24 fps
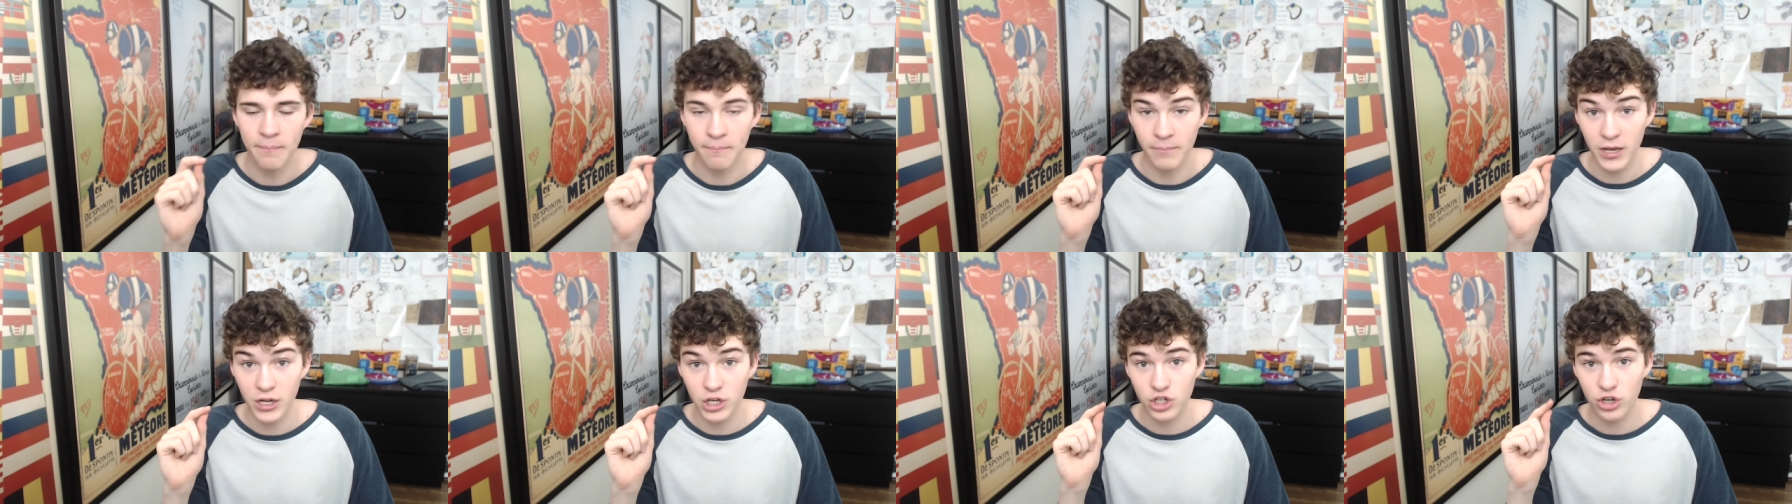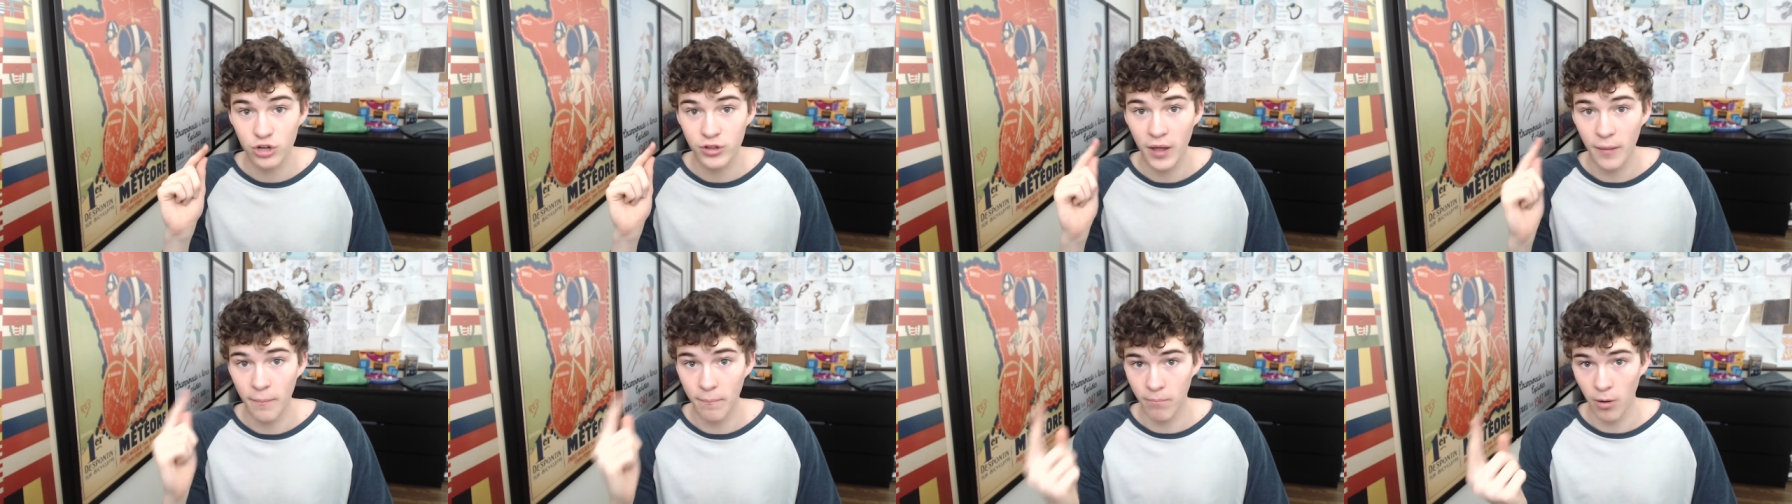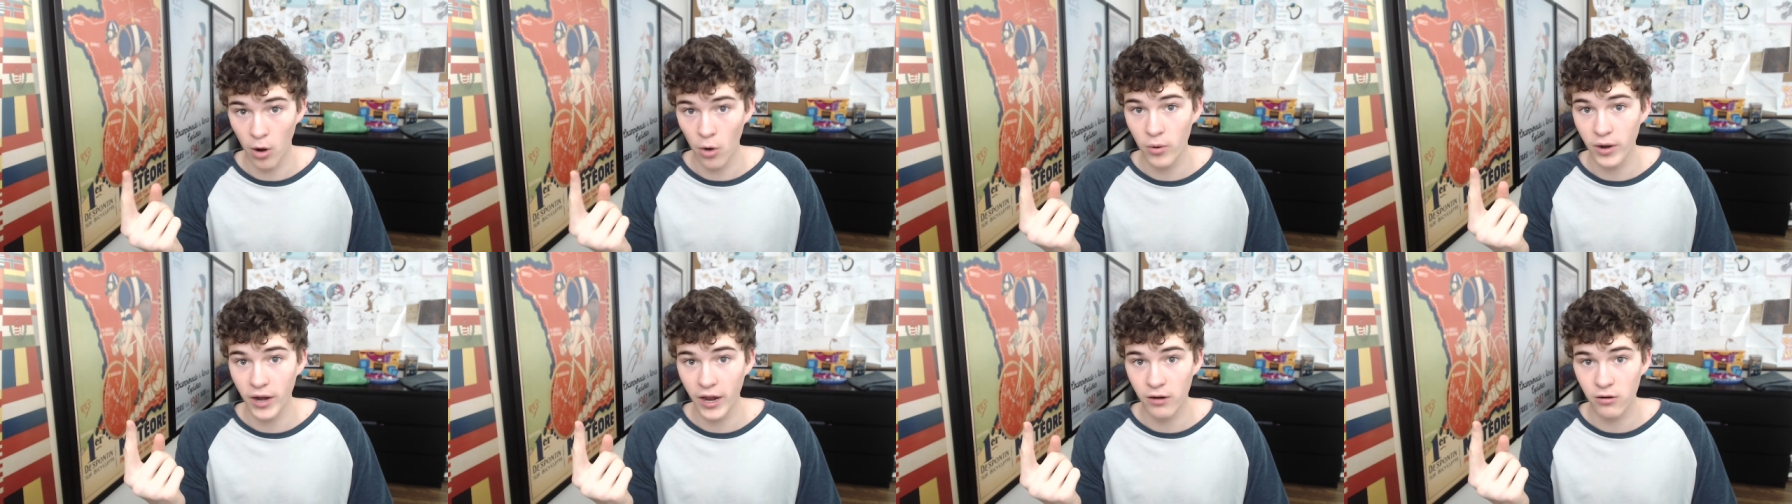make sure that
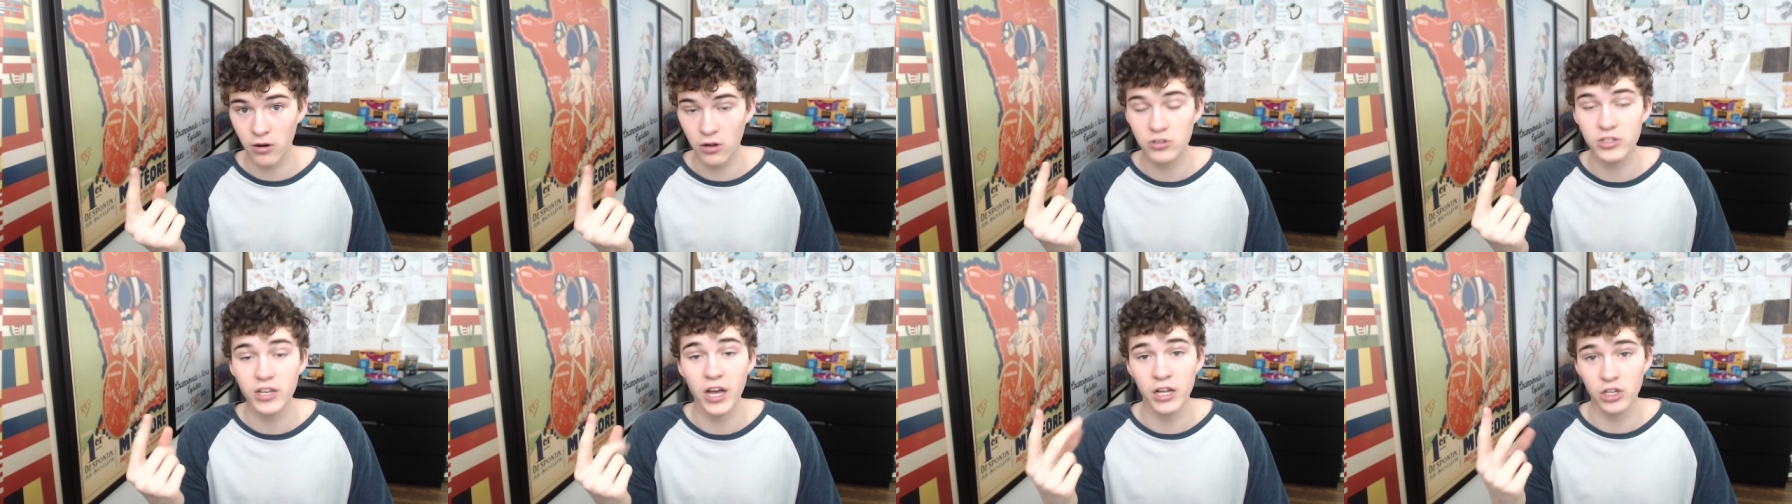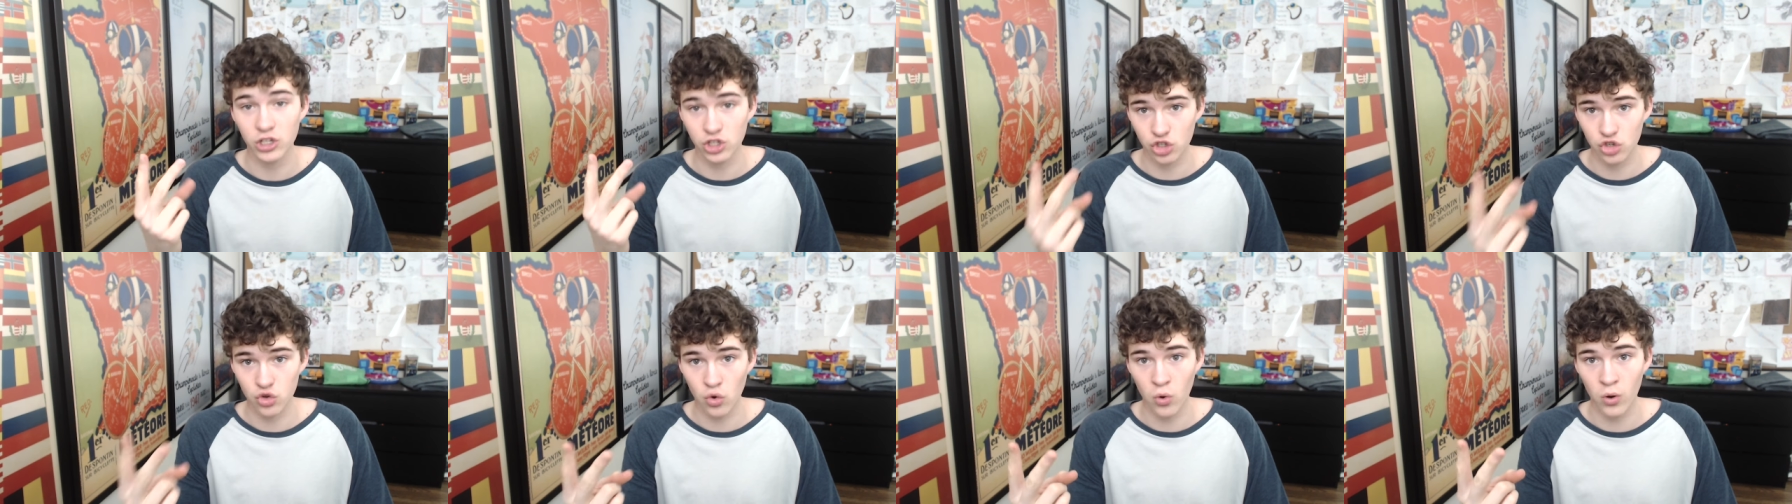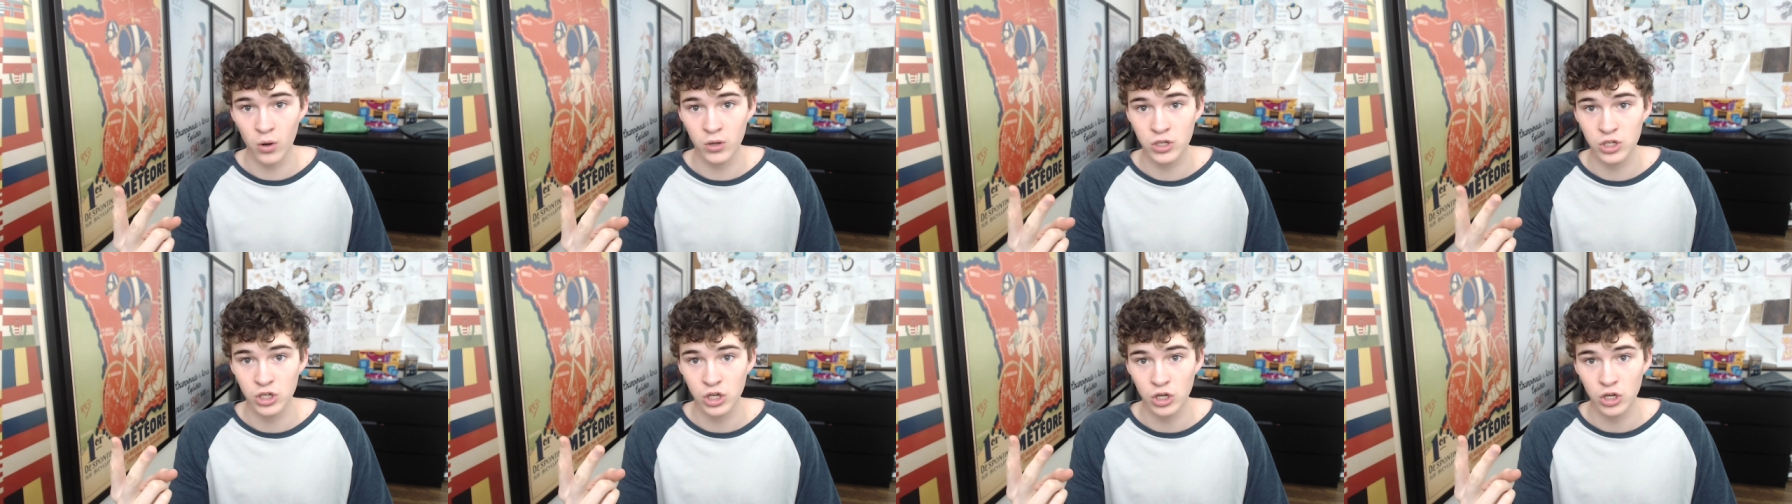bow and arrows and
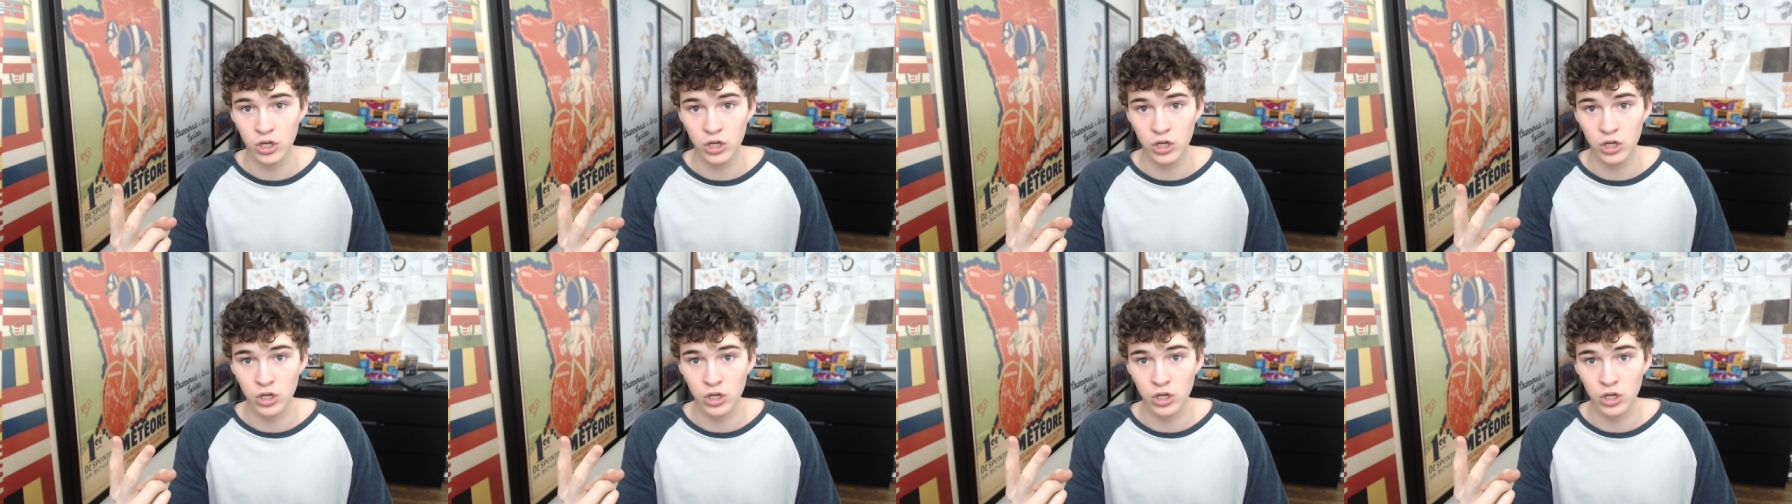swords